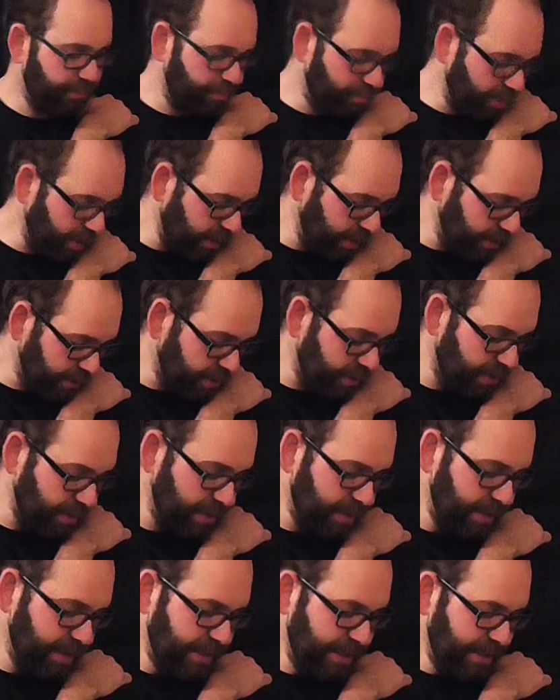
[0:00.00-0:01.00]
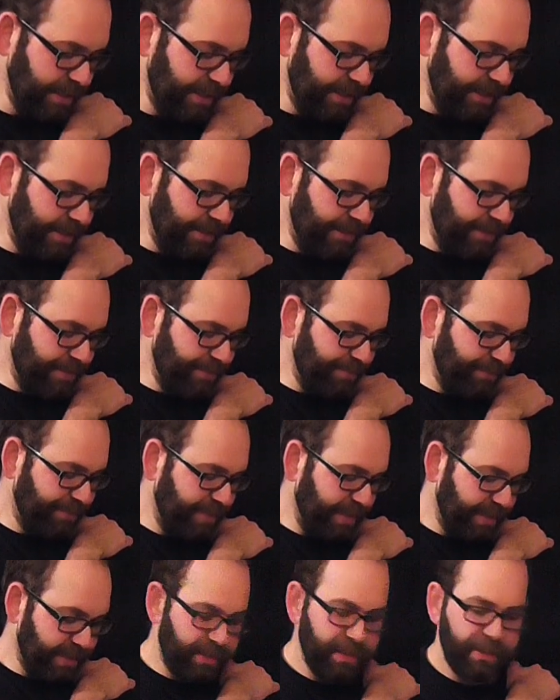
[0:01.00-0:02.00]
But
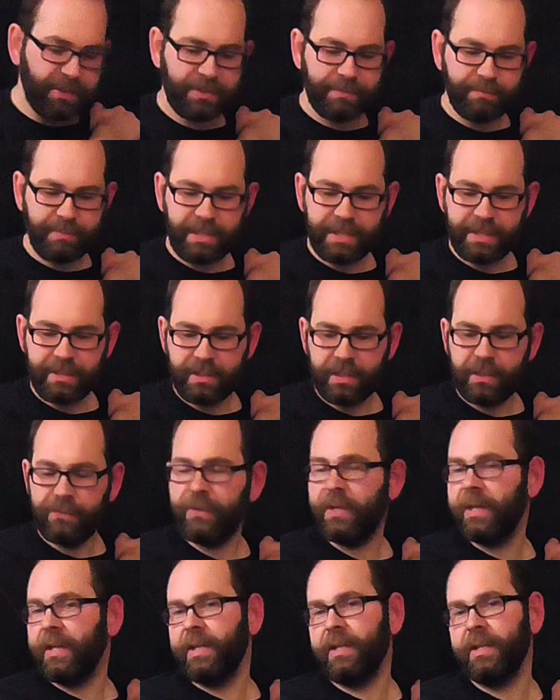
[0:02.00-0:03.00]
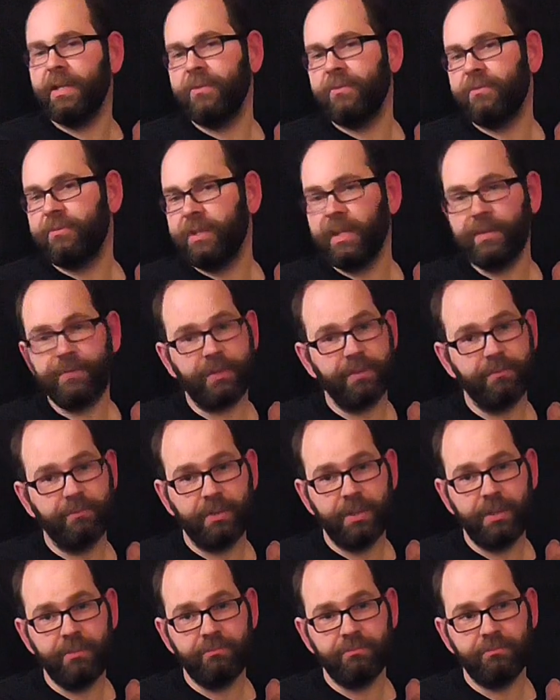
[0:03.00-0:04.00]
it does mean if you have Death
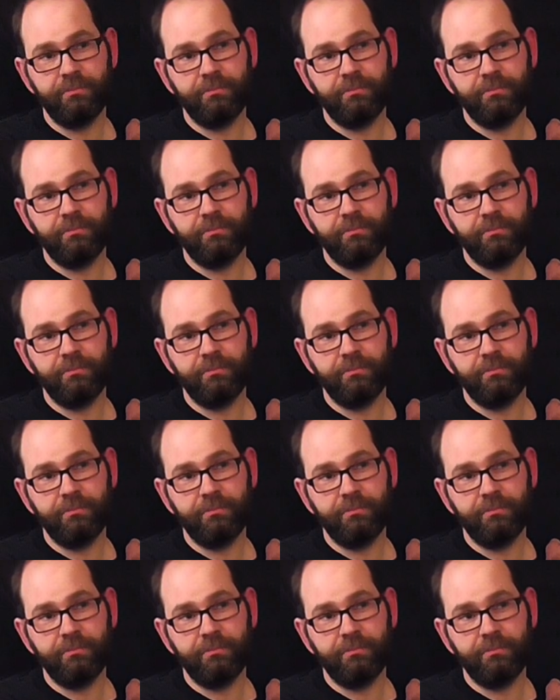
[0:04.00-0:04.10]
Company